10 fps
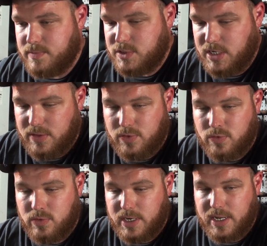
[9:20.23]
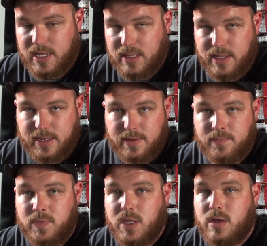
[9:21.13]
Gen 3. I like it.
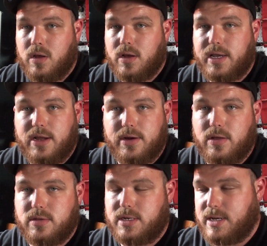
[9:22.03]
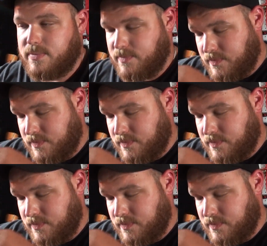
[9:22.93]
Carry it all the time.